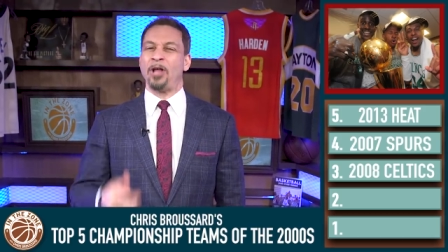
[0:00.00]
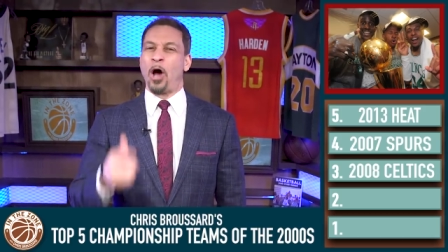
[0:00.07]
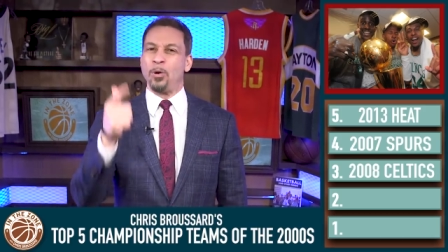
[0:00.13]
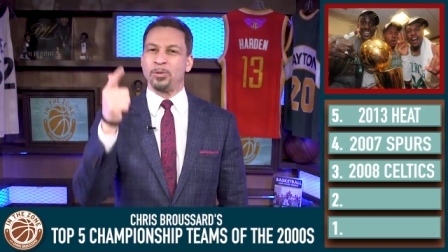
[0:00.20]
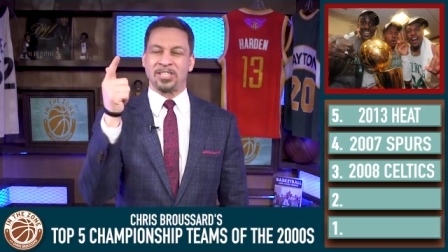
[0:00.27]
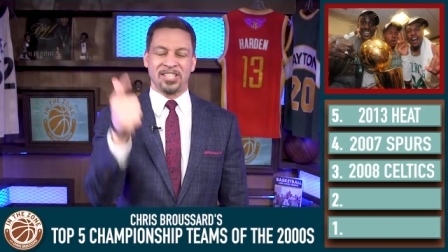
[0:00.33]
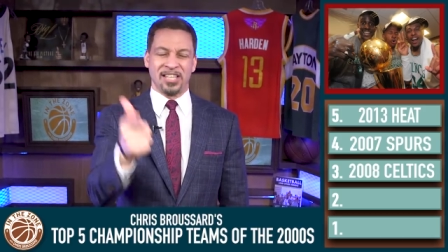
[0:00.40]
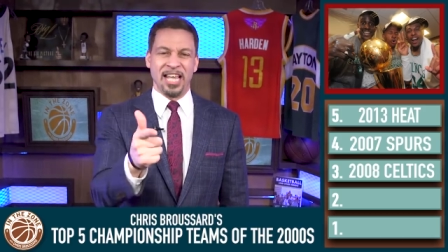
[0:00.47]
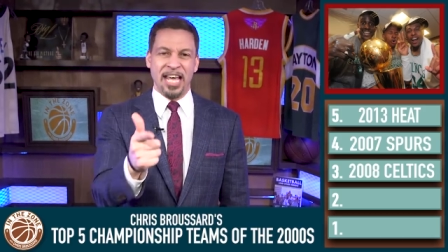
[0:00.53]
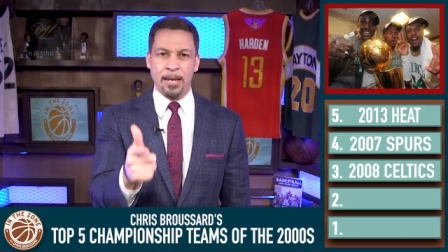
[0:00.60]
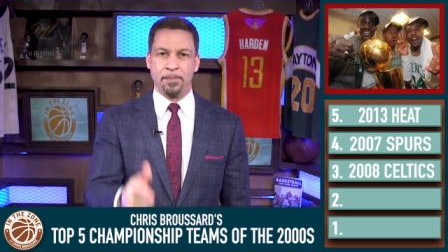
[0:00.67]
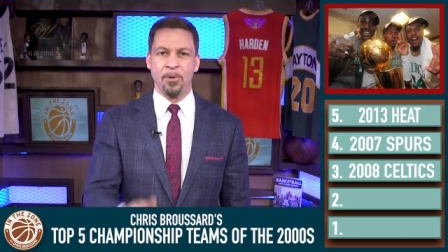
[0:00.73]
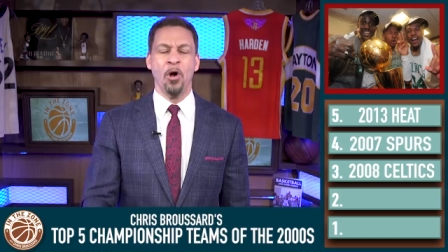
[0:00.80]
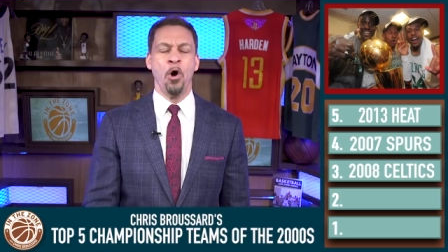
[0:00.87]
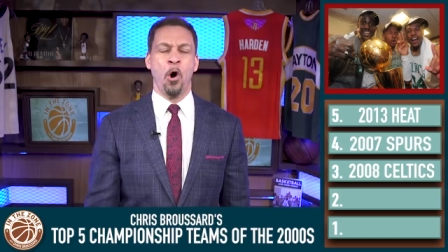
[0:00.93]
Don't
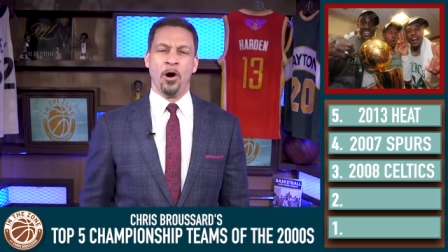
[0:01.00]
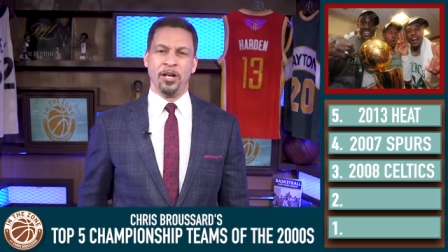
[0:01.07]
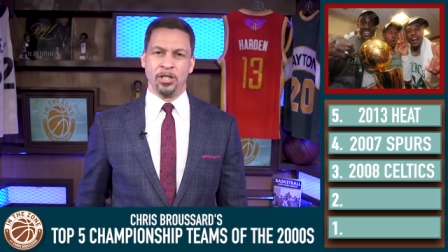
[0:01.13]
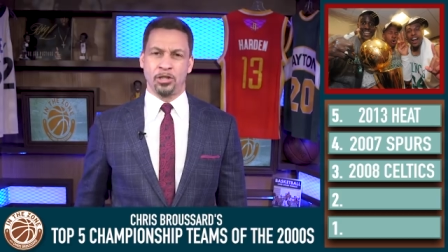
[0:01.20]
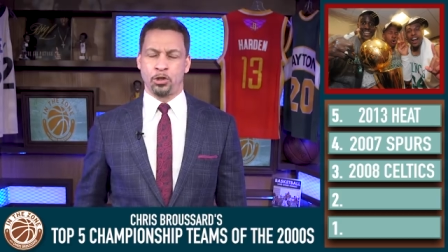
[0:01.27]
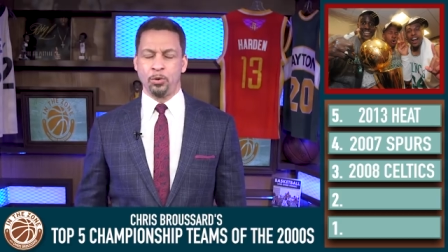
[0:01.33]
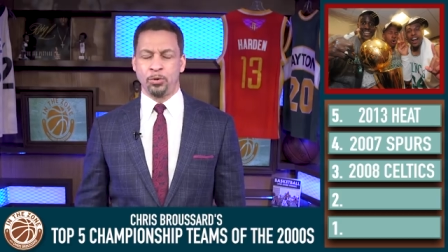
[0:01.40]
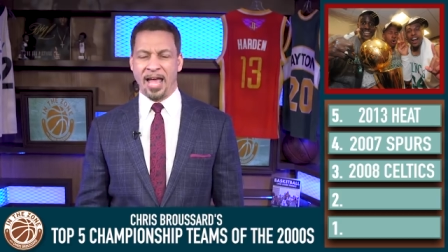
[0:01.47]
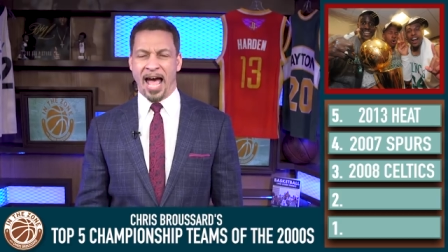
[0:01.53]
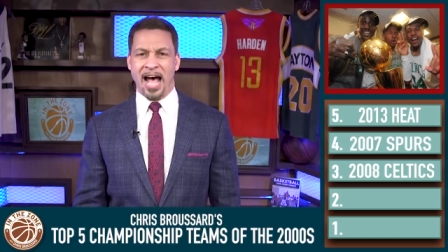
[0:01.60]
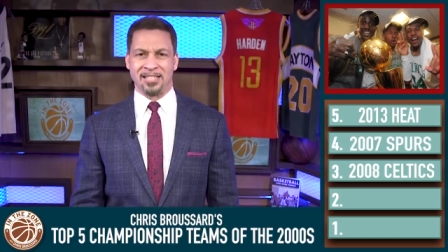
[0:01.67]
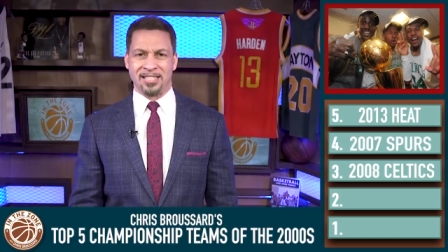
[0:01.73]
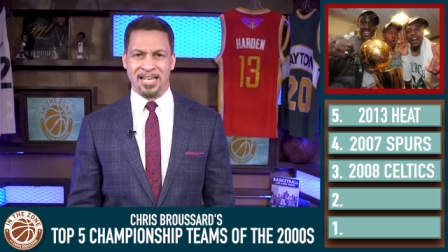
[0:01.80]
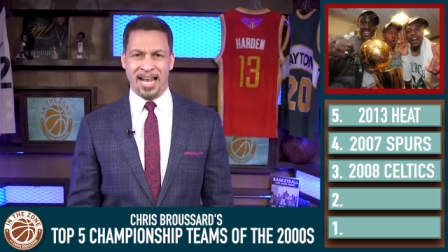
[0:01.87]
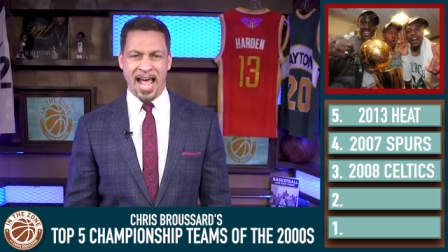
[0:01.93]
sleep on the
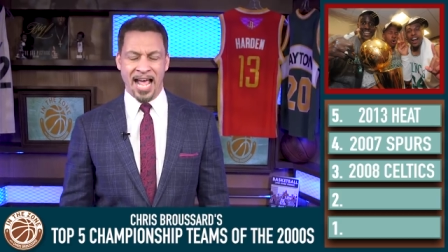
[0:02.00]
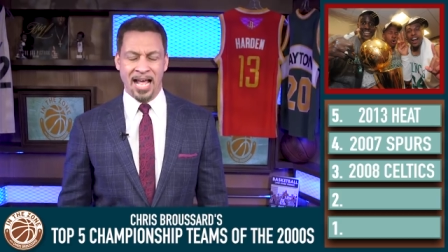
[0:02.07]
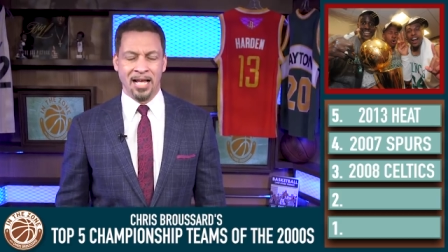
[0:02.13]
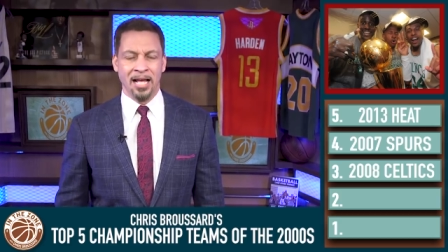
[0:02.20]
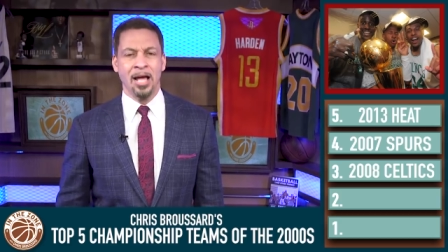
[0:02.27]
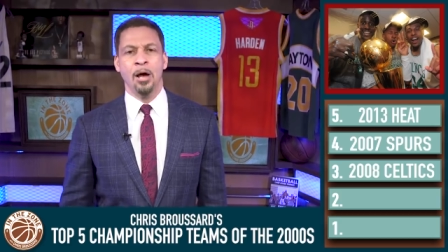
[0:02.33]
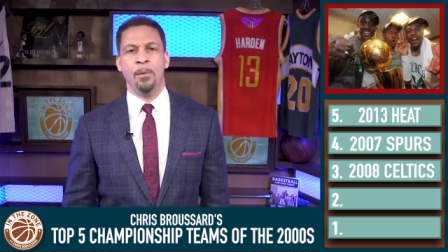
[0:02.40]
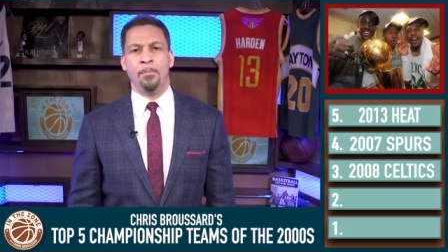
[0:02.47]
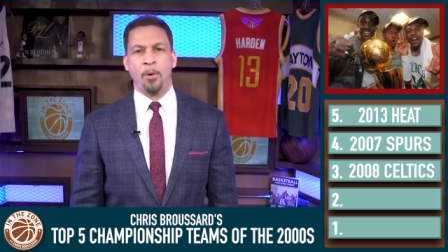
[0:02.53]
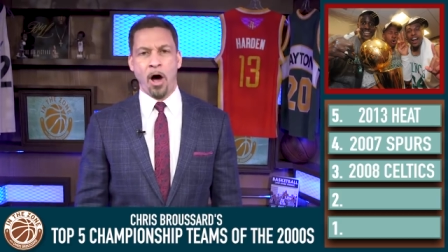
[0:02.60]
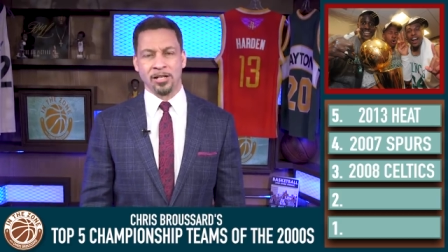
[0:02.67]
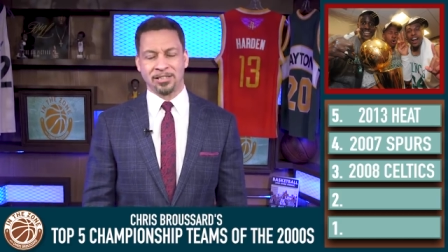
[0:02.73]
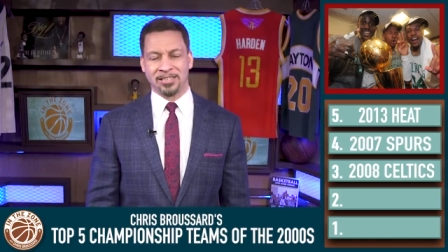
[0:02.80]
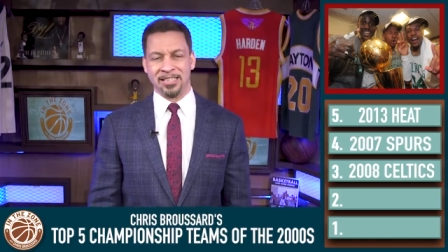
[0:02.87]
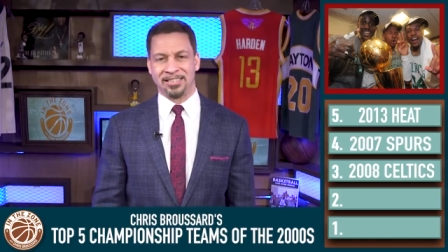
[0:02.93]
2008
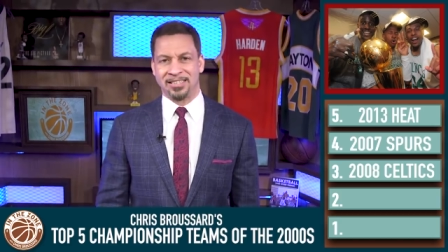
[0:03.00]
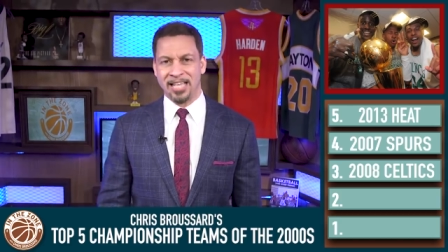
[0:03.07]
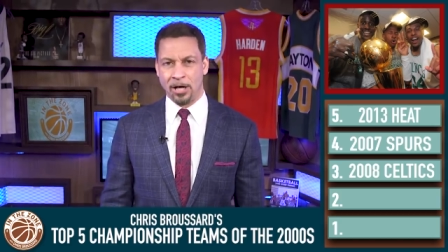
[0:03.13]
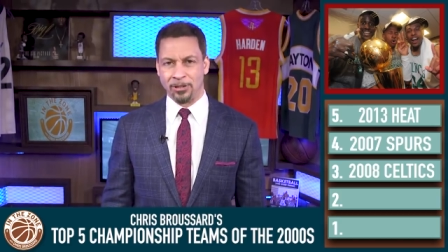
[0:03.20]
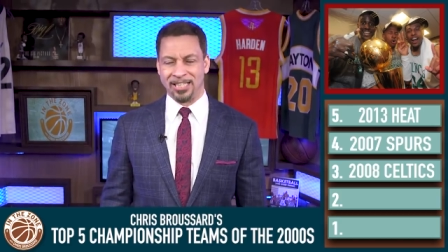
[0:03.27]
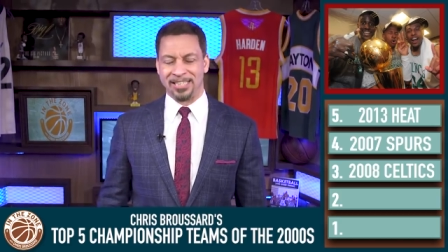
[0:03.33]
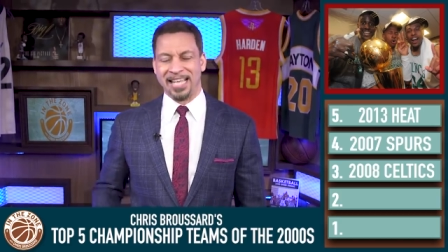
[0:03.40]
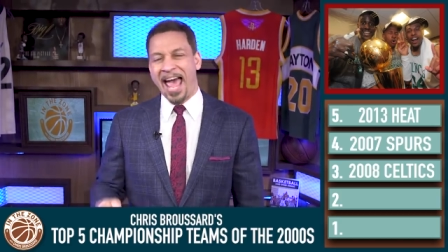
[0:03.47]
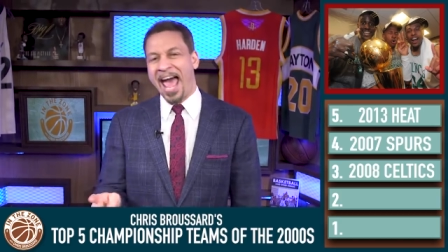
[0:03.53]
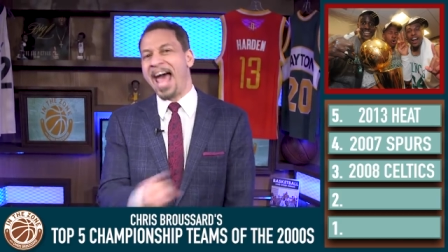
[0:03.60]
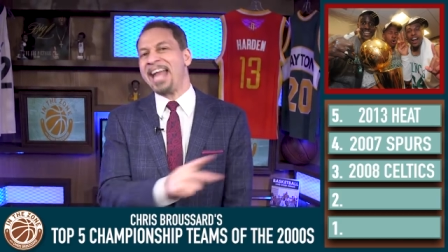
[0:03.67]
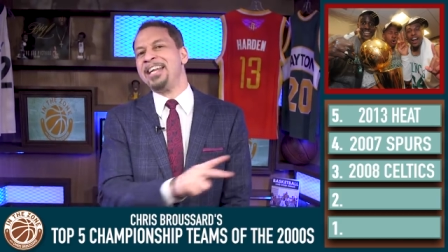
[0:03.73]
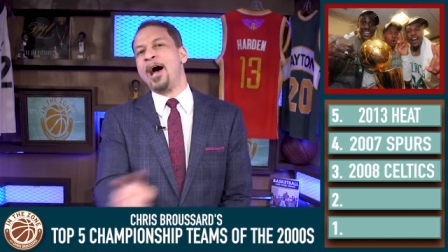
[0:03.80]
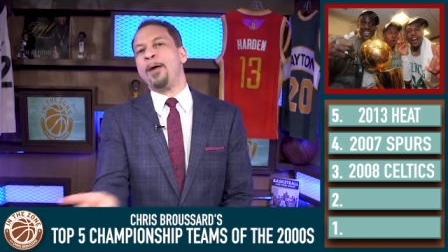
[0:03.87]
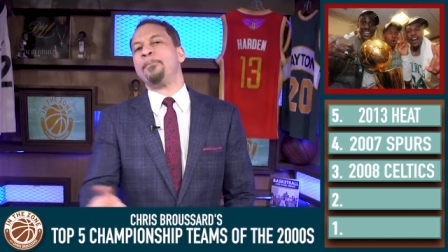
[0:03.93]
Boston Celtics.
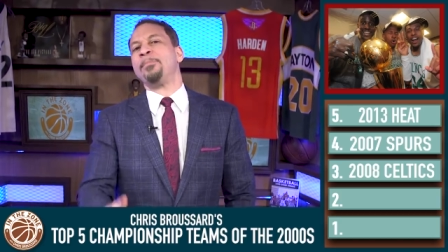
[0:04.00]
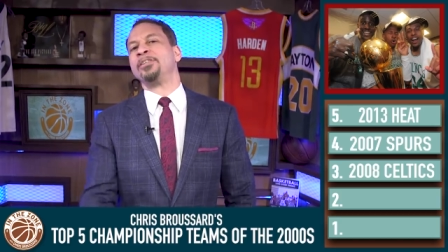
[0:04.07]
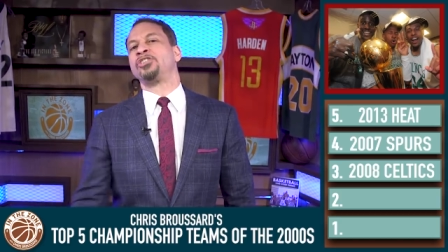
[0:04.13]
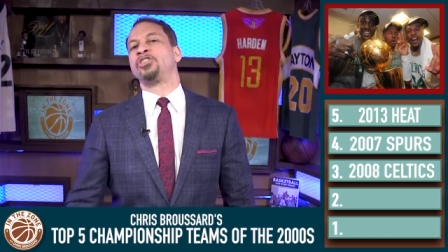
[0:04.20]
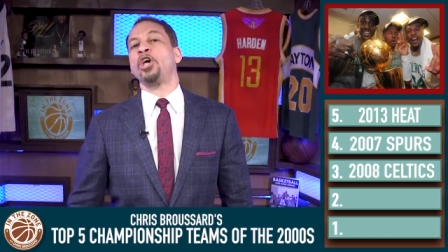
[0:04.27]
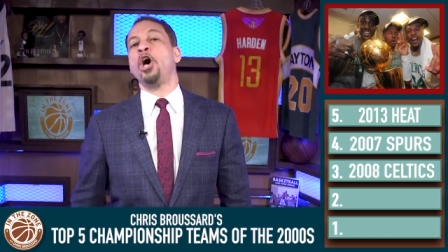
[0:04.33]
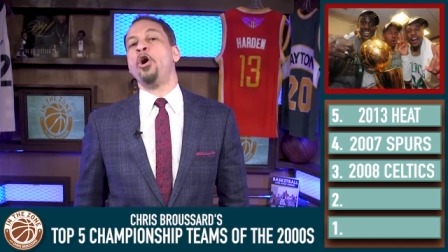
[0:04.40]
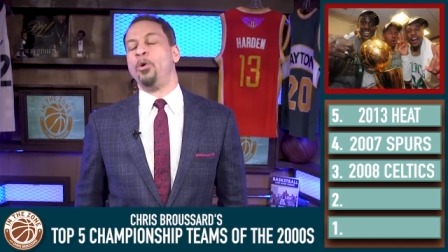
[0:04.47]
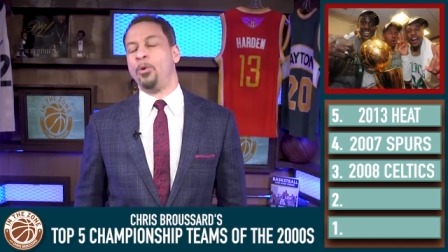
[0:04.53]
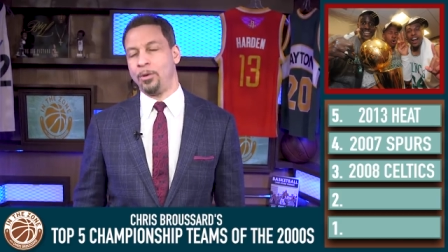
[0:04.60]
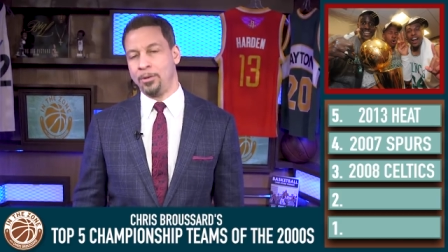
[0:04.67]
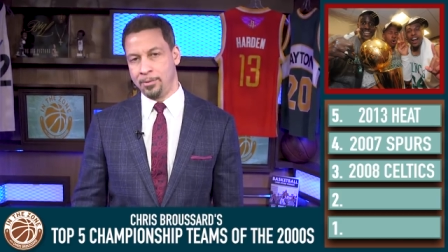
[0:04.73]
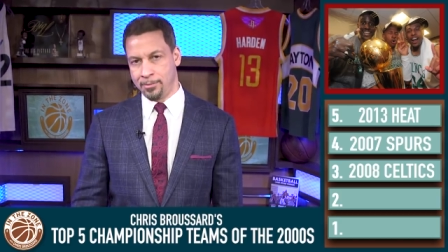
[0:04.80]
At number two,